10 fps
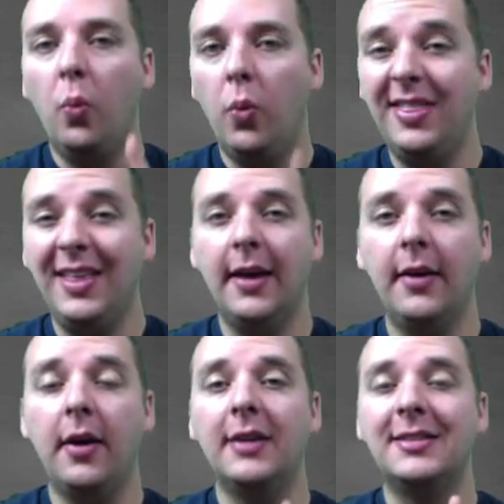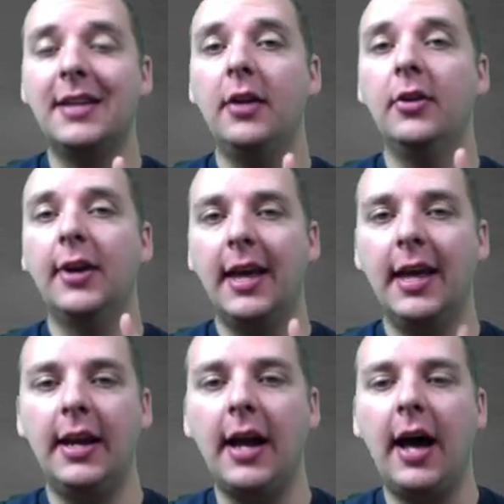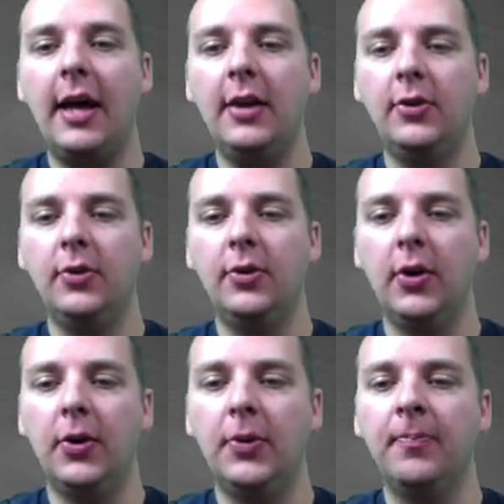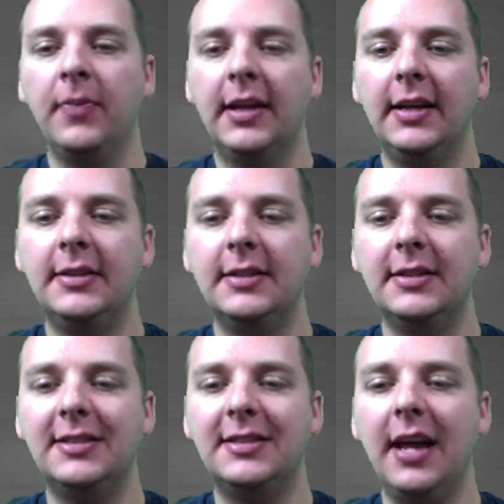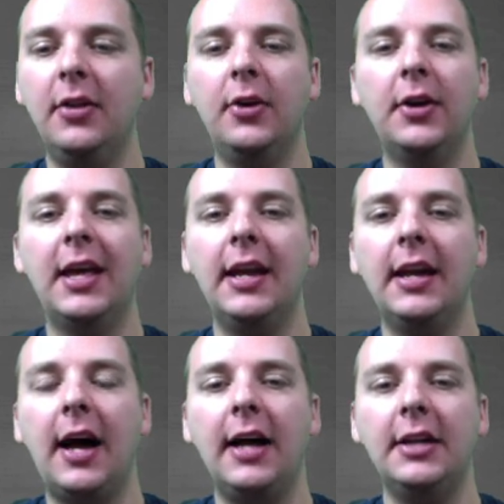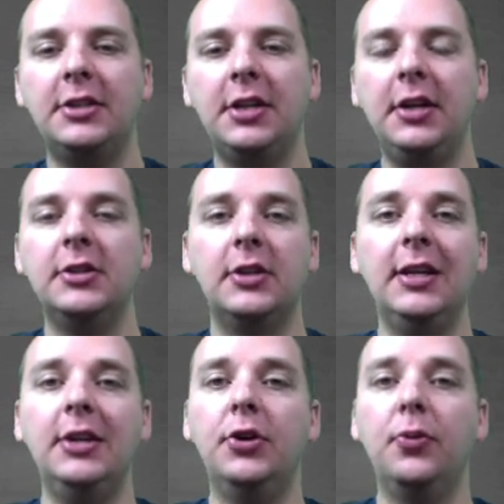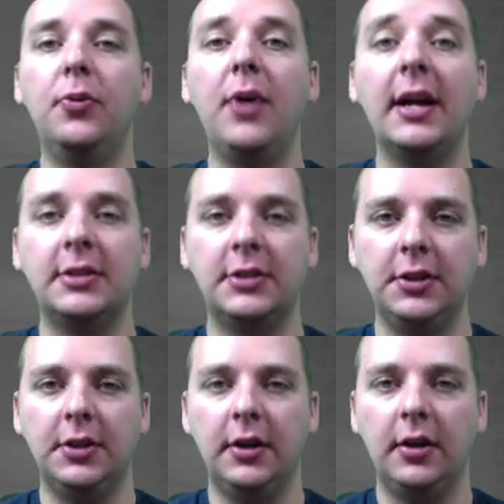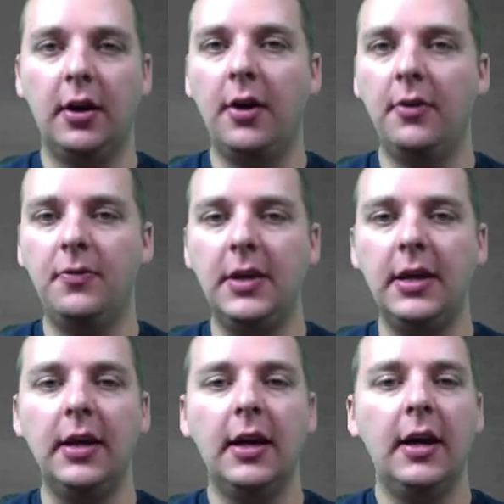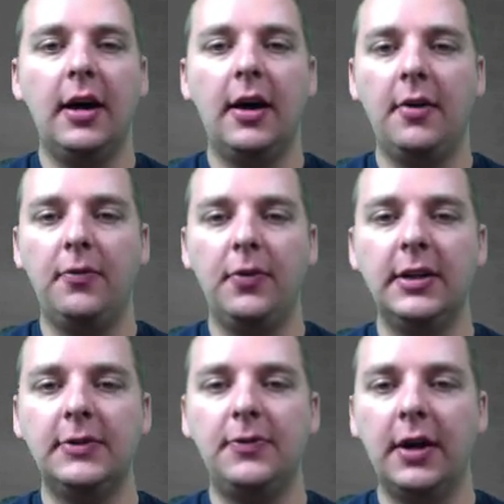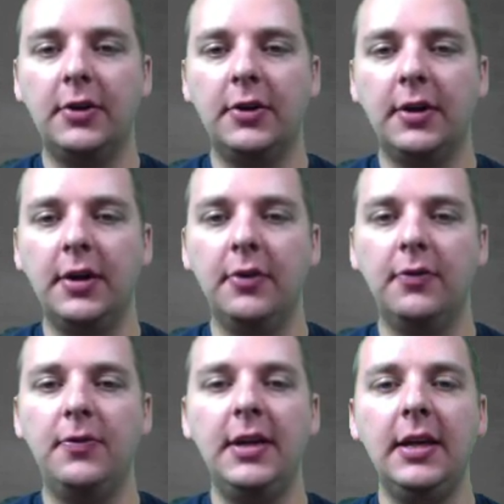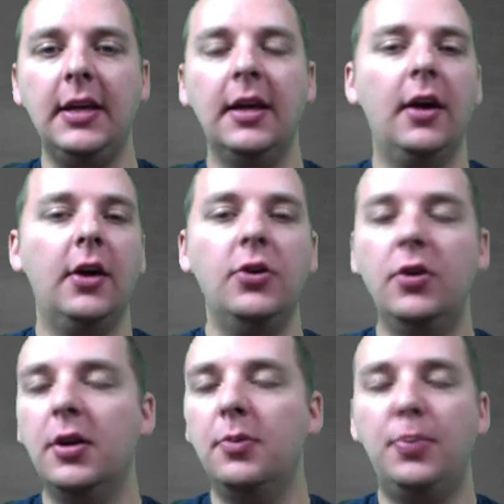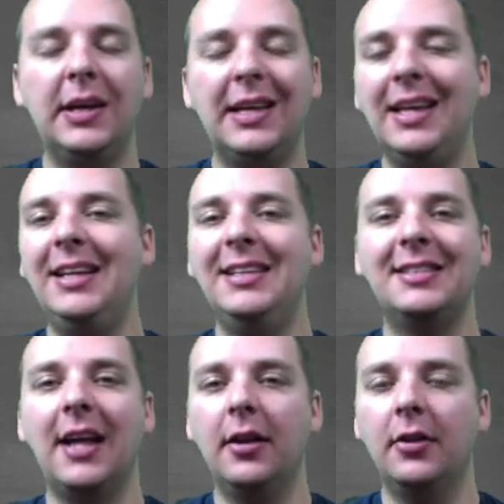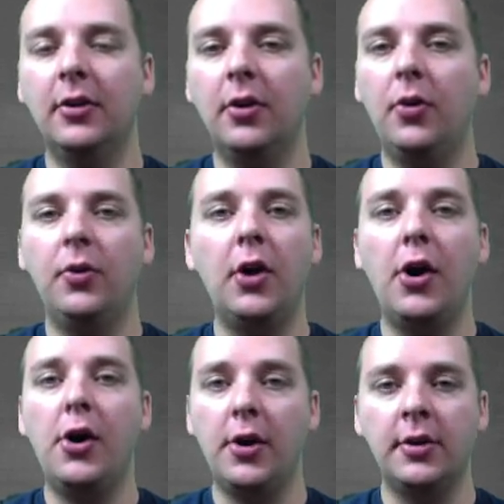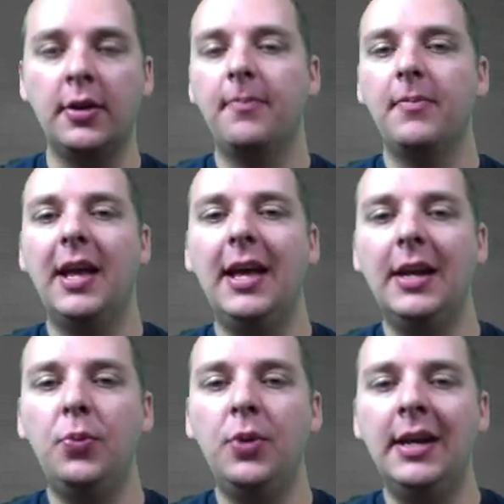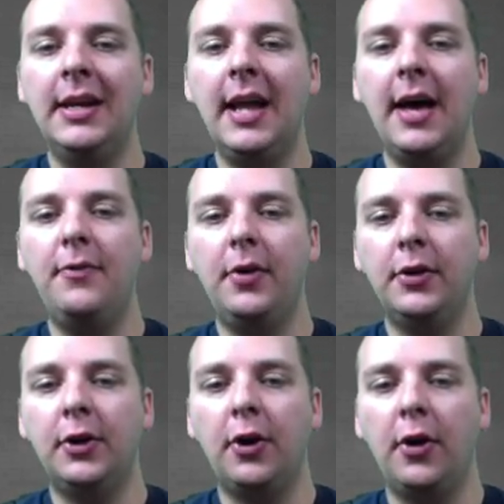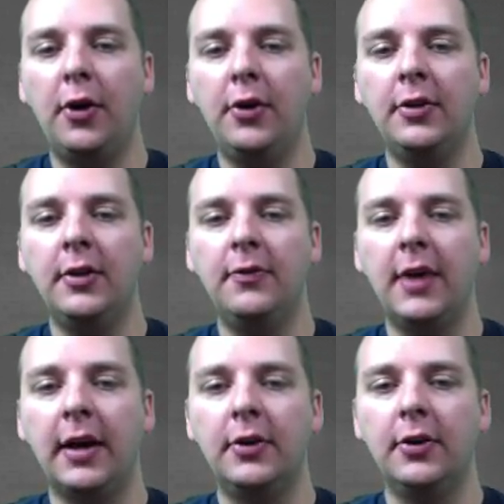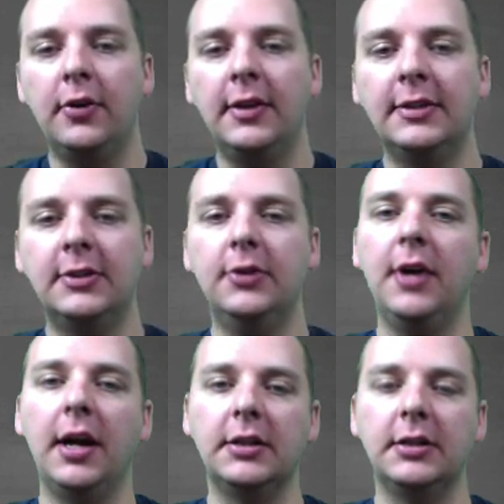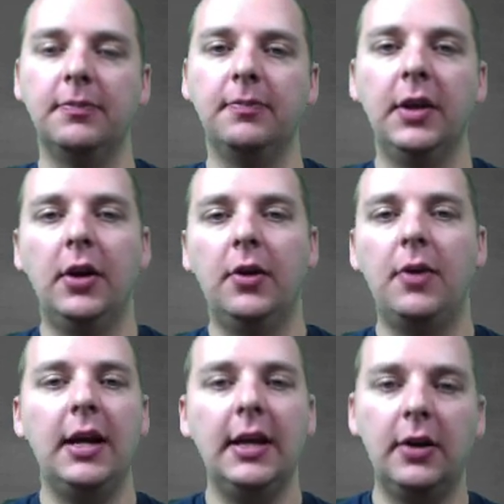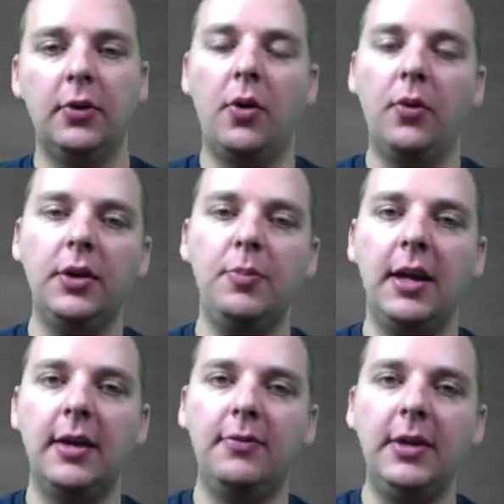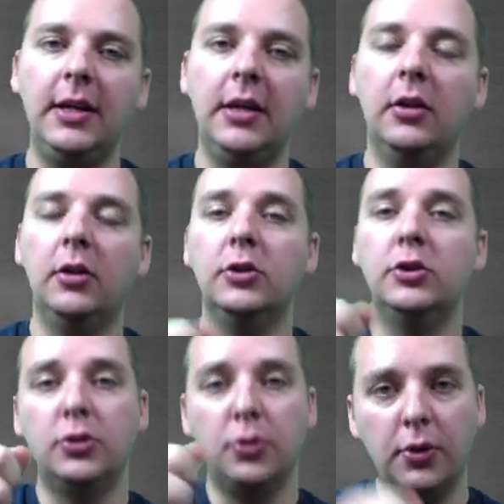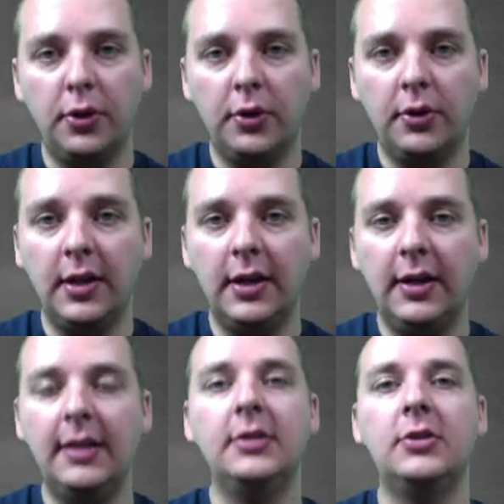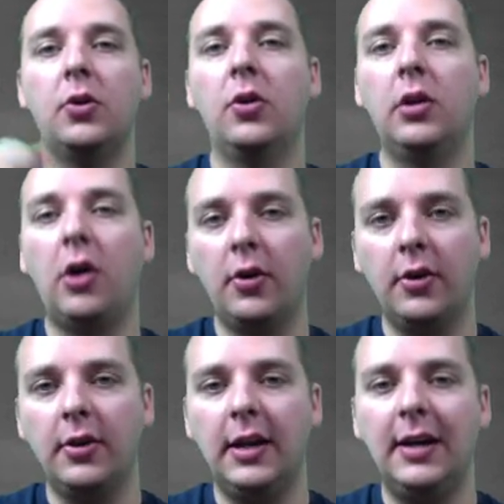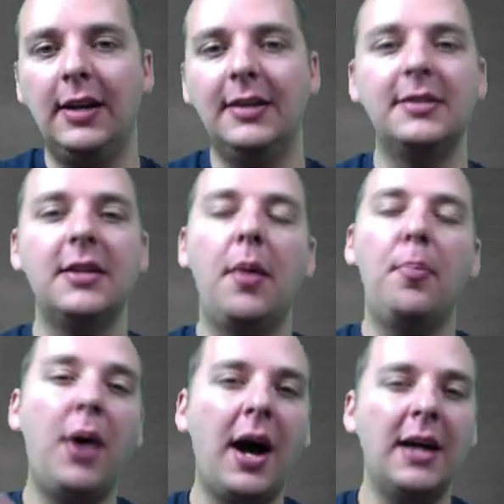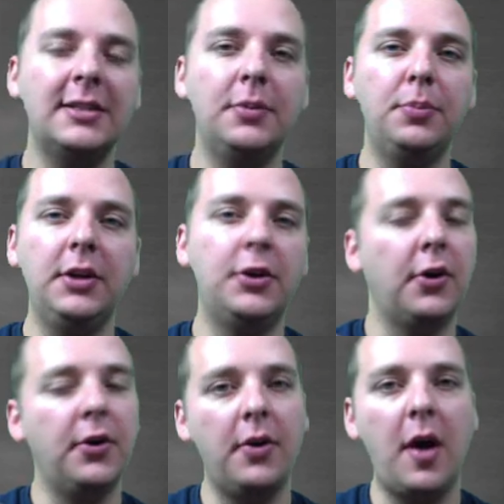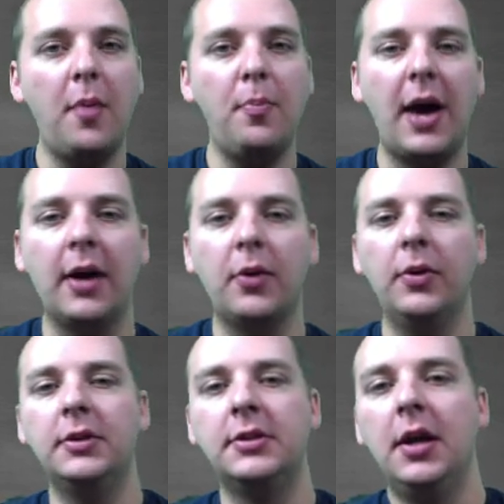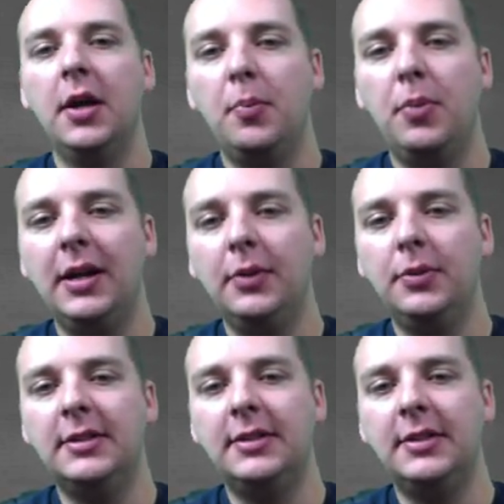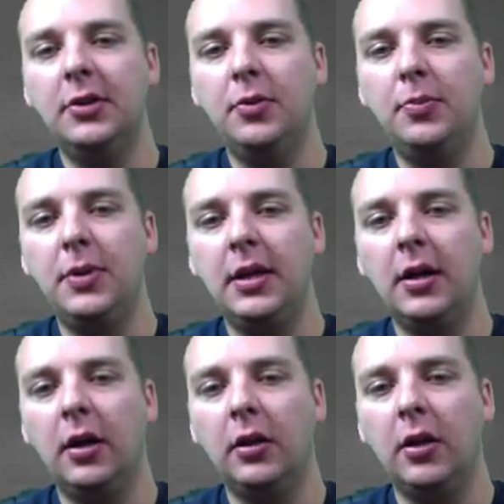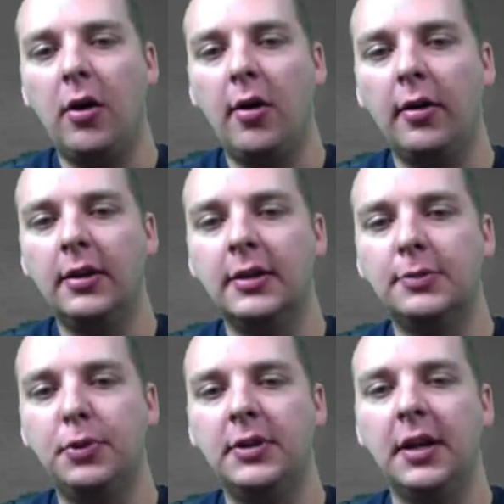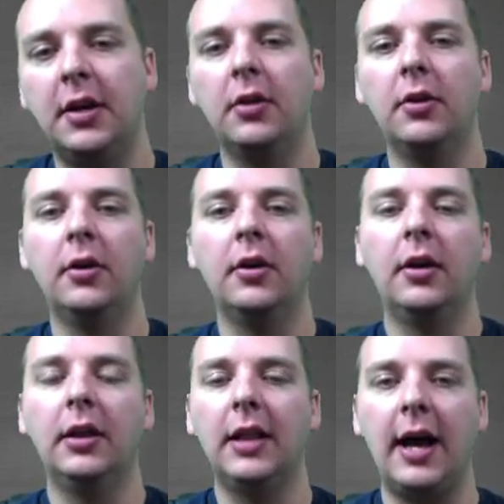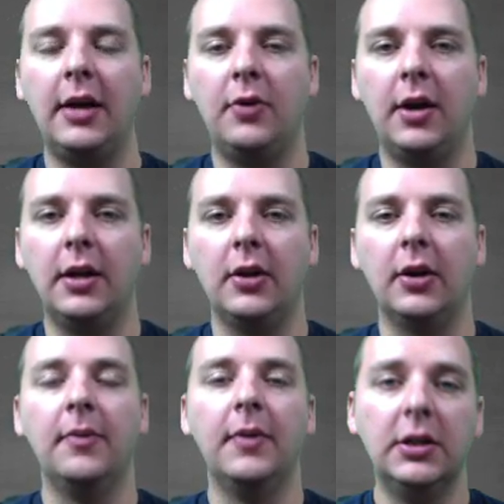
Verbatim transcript: One thing a, a scalar cannot do, though, is a scalar cannot change the direction of v. Um, for this vector here, v, you could pick any scalar on Earth and it would never turn the vector this direction, right? It'll only make v shorter than it is or longer than it is, possibly turn around backwards, but it would still be along this particular line right here.